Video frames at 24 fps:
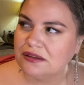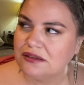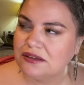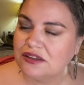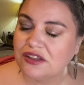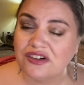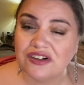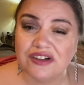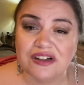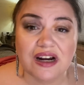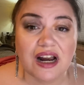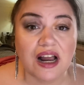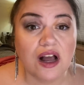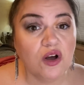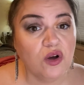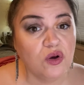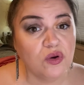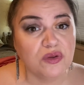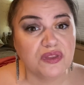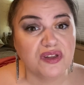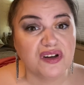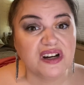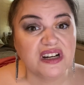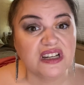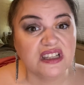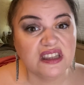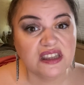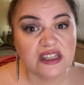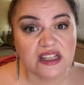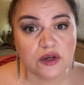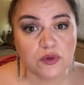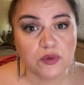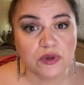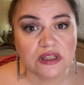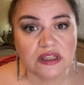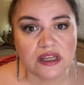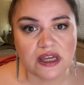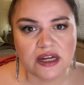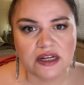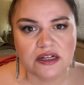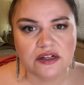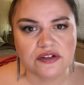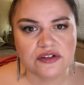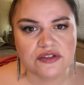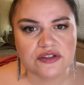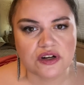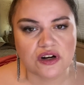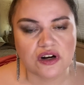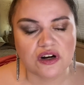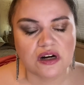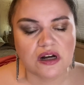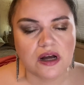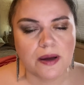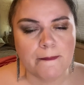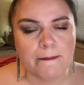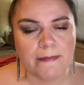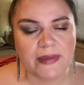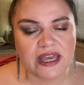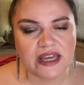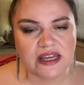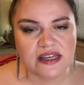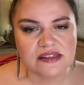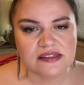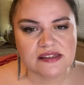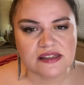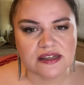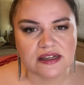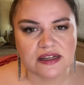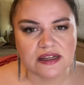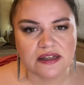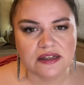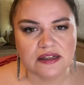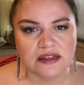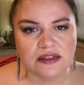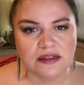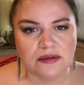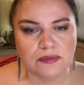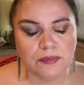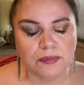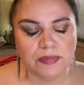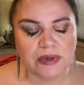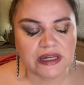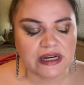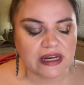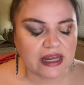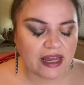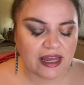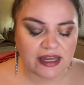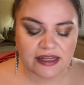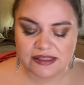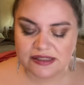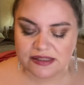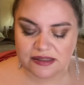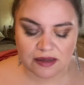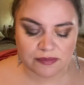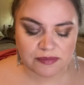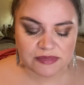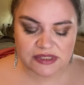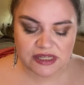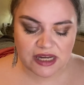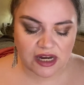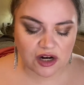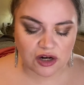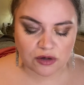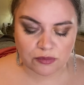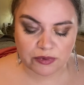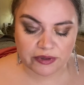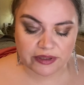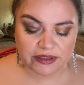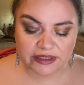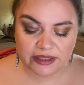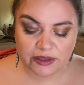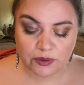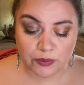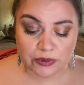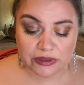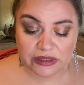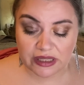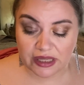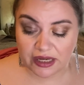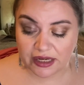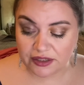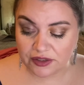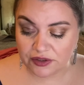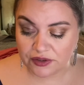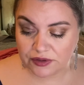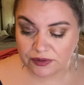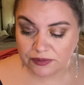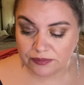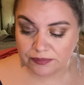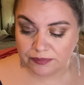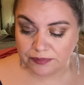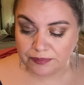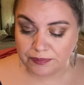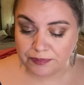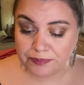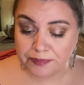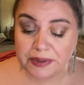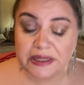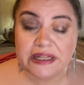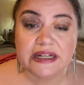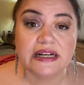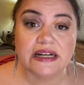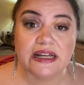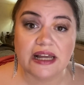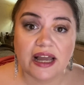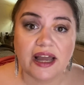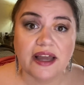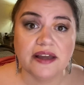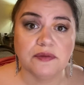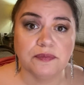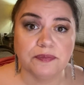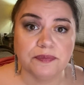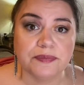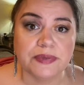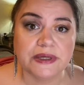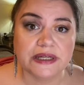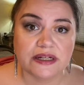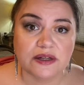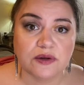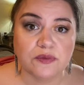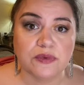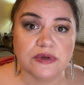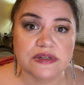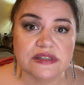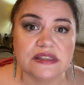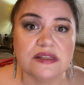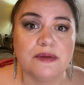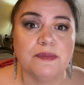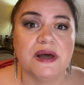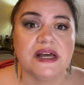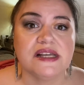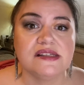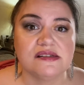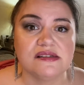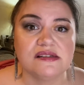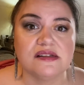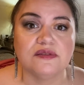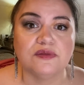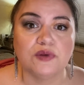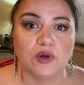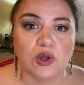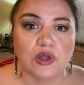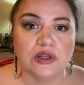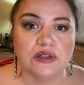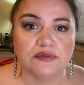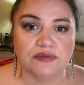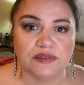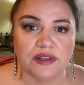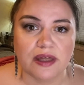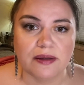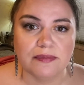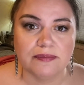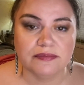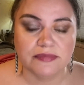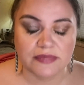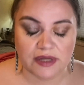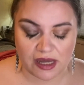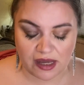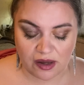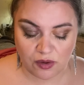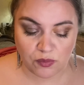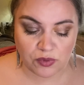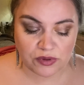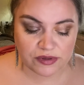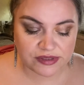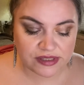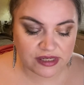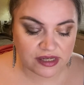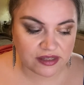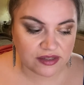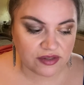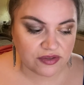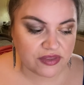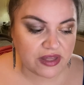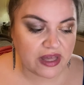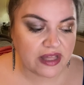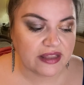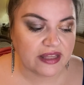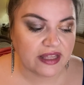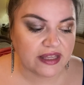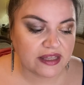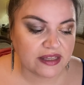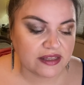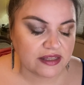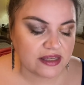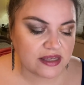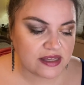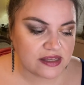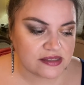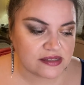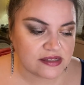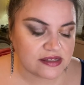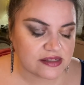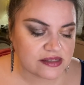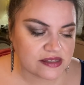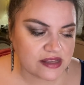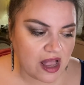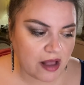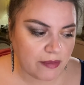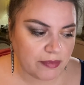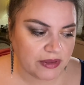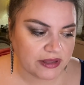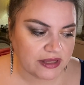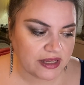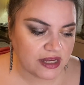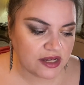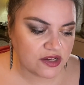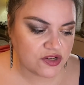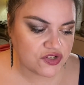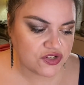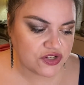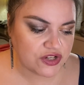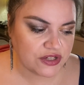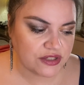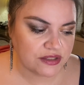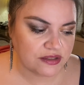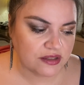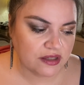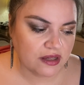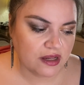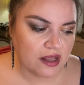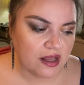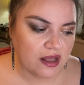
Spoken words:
their liquid liners are amazing, but I'm terrible at liquid liner. But it was the best of all of them. I will tell you that, like, easiest application.